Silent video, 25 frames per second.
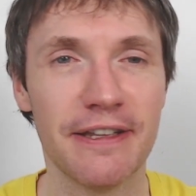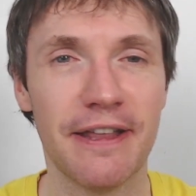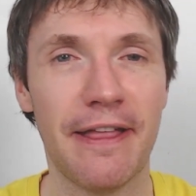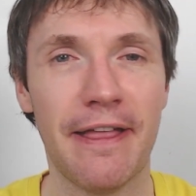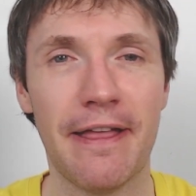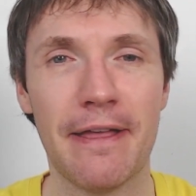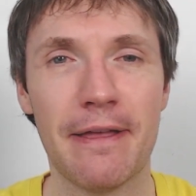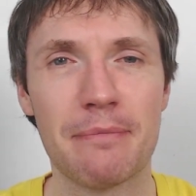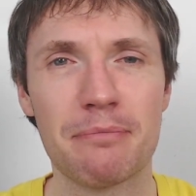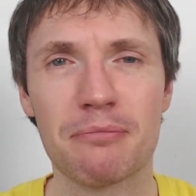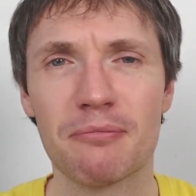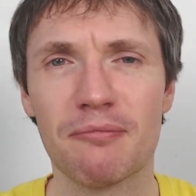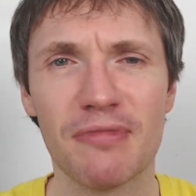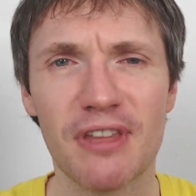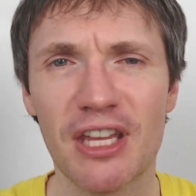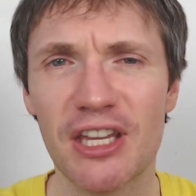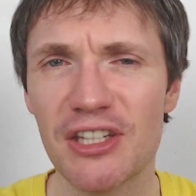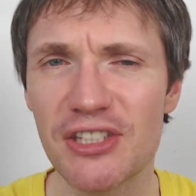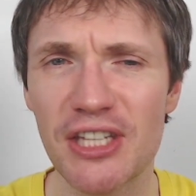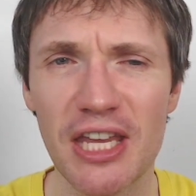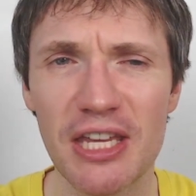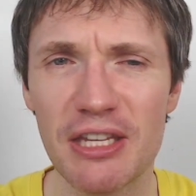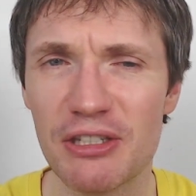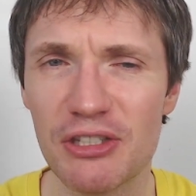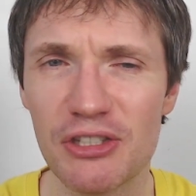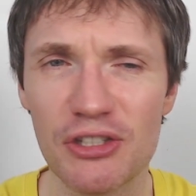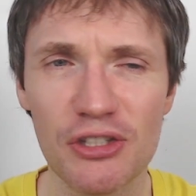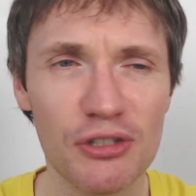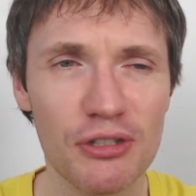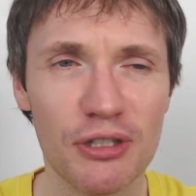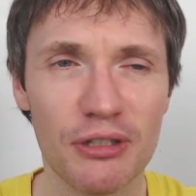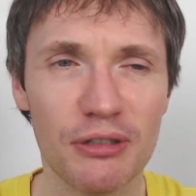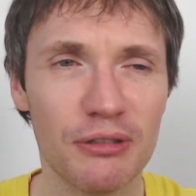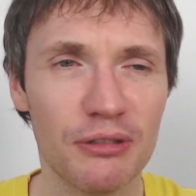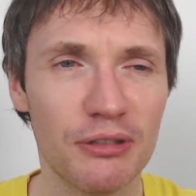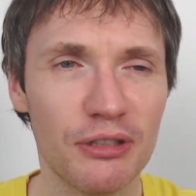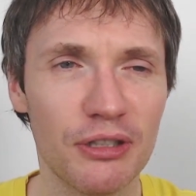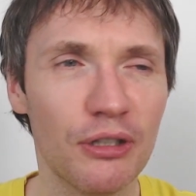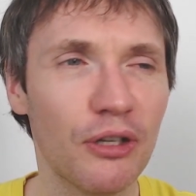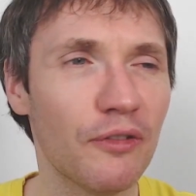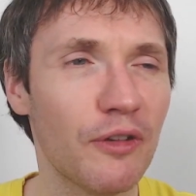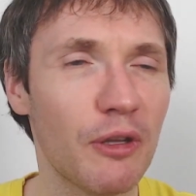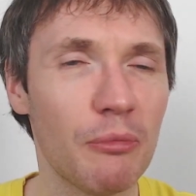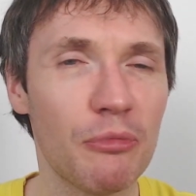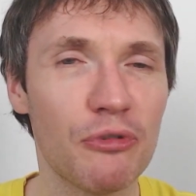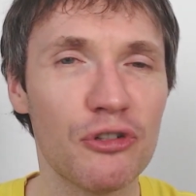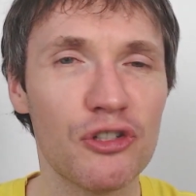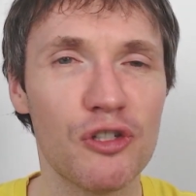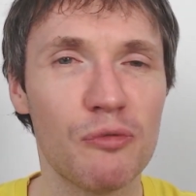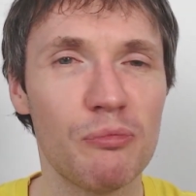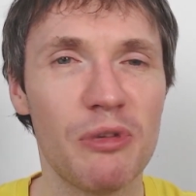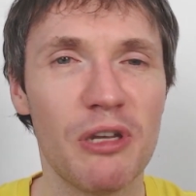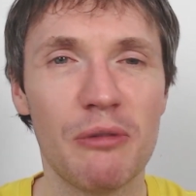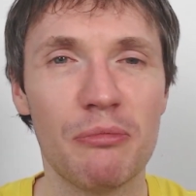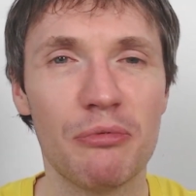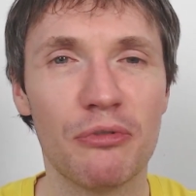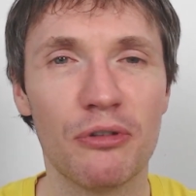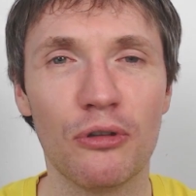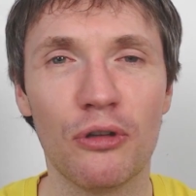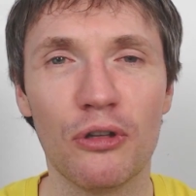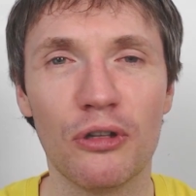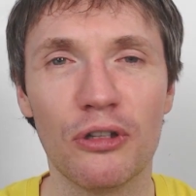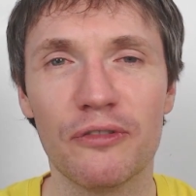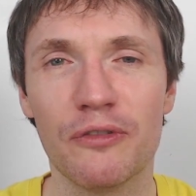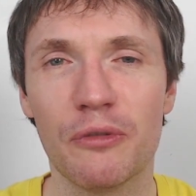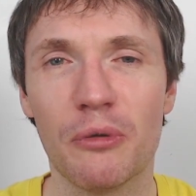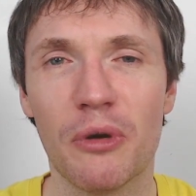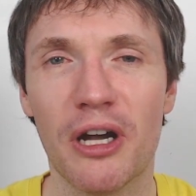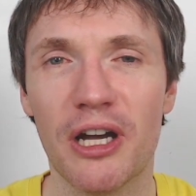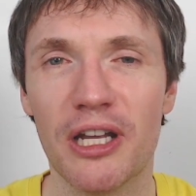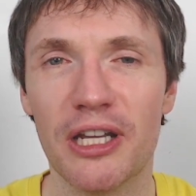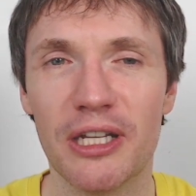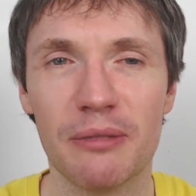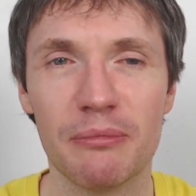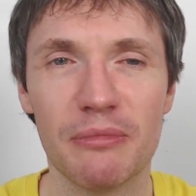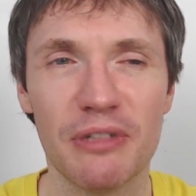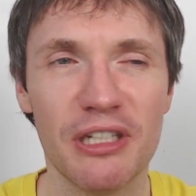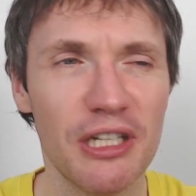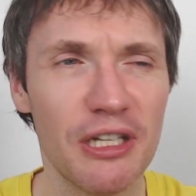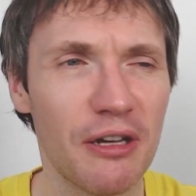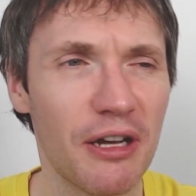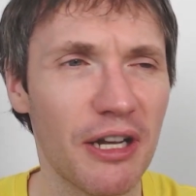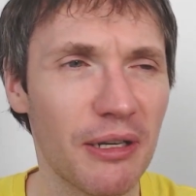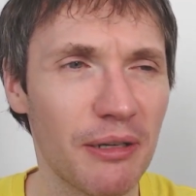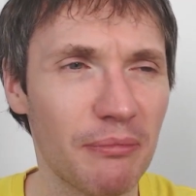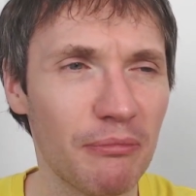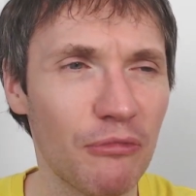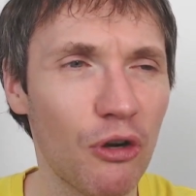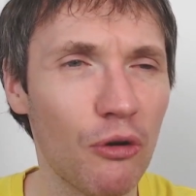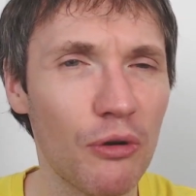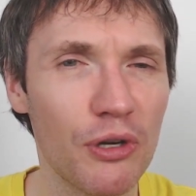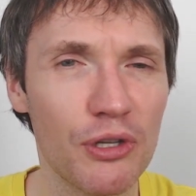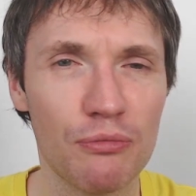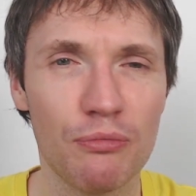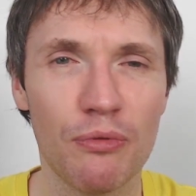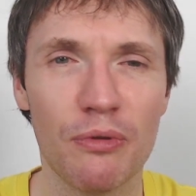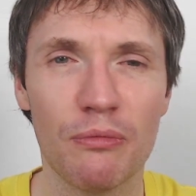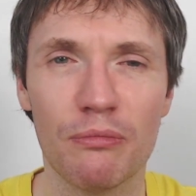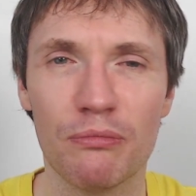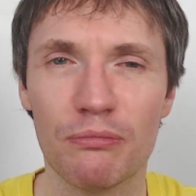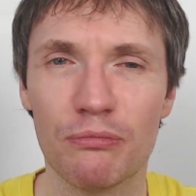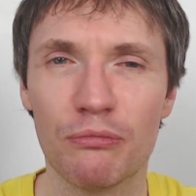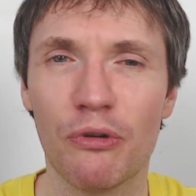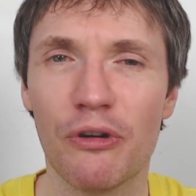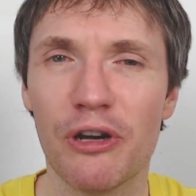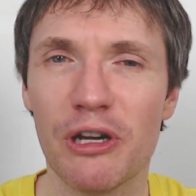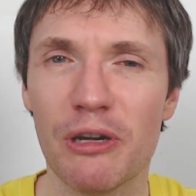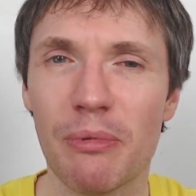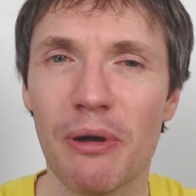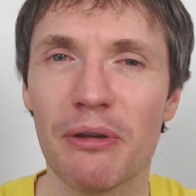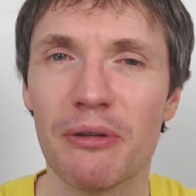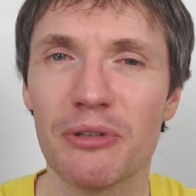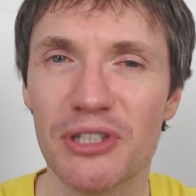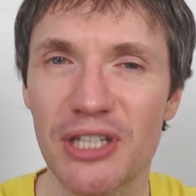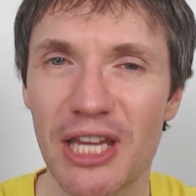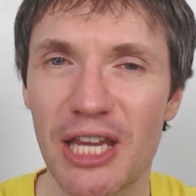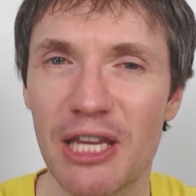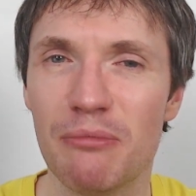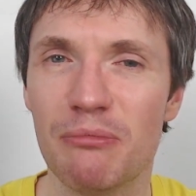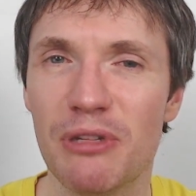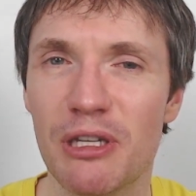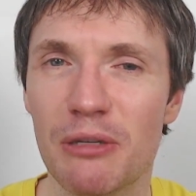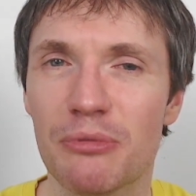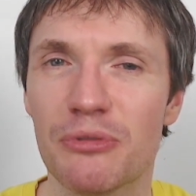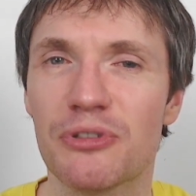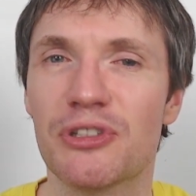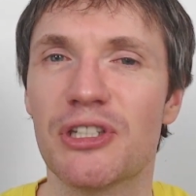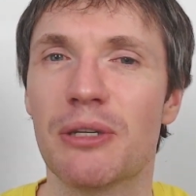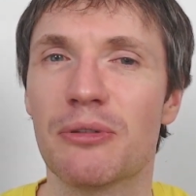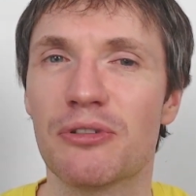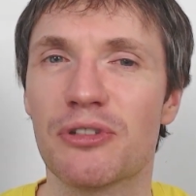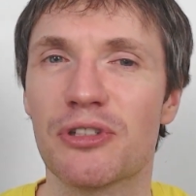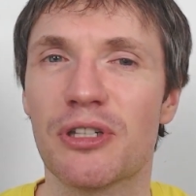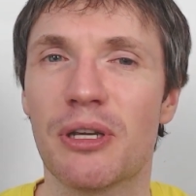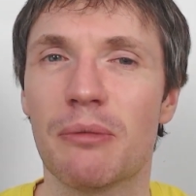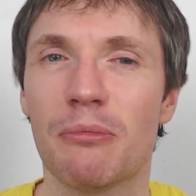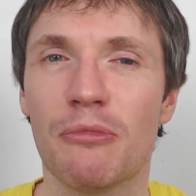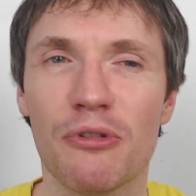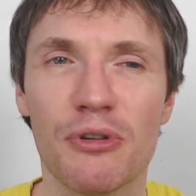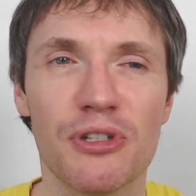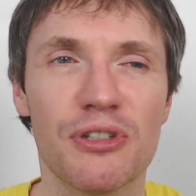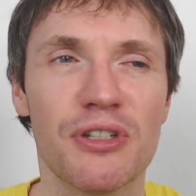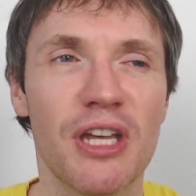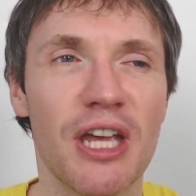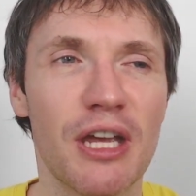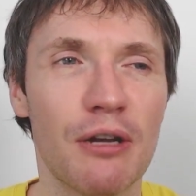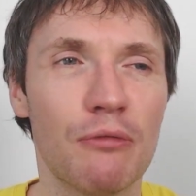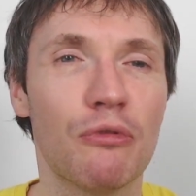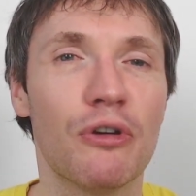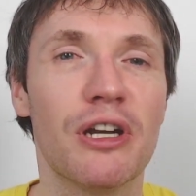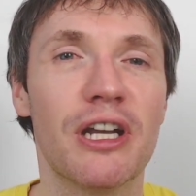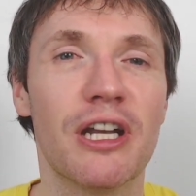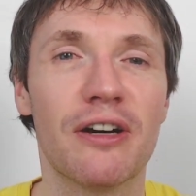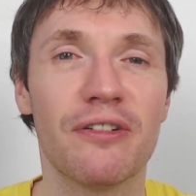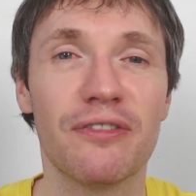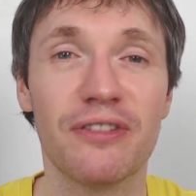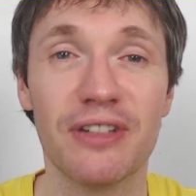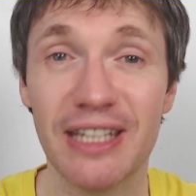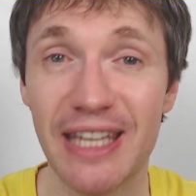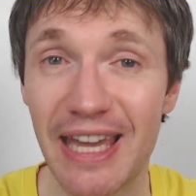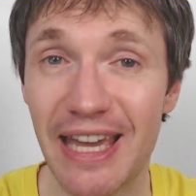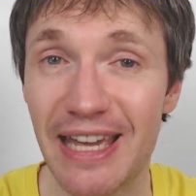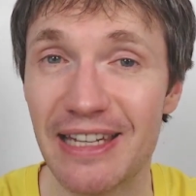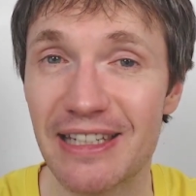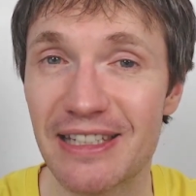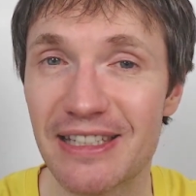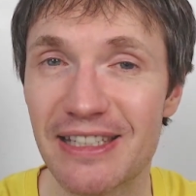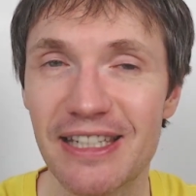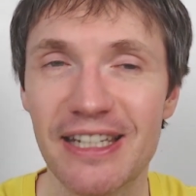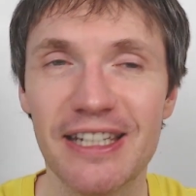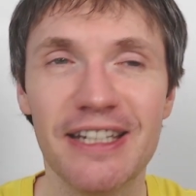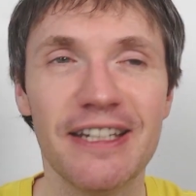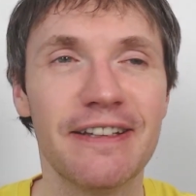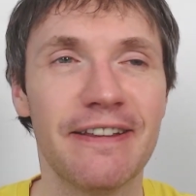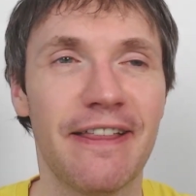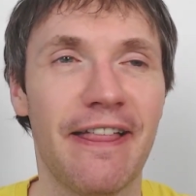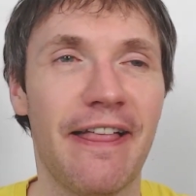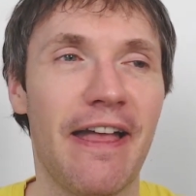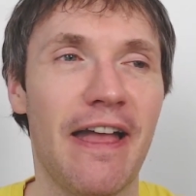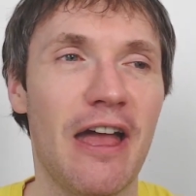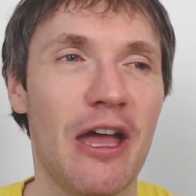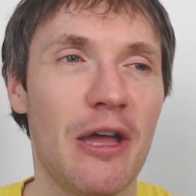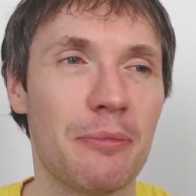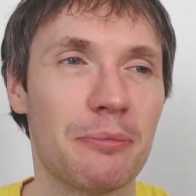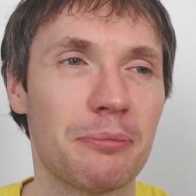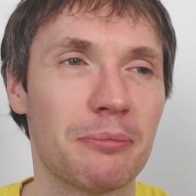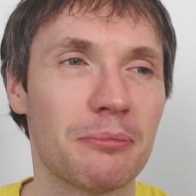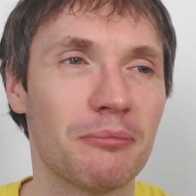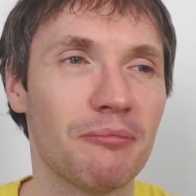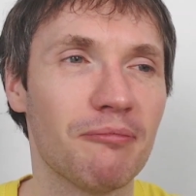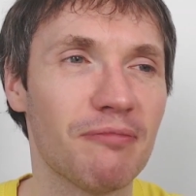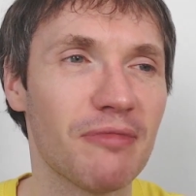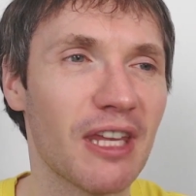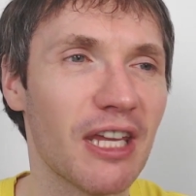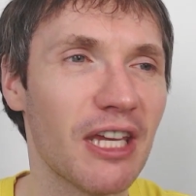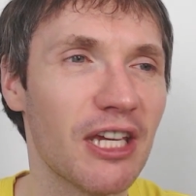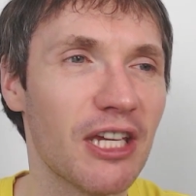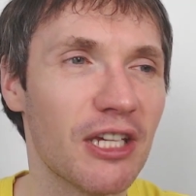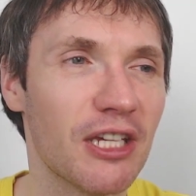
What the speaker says: As I say, it's just a lovely bunch of people, all of you are, and I'm, you know, and I'm always worried about saying people's names, because I'm always worried I'll forget, you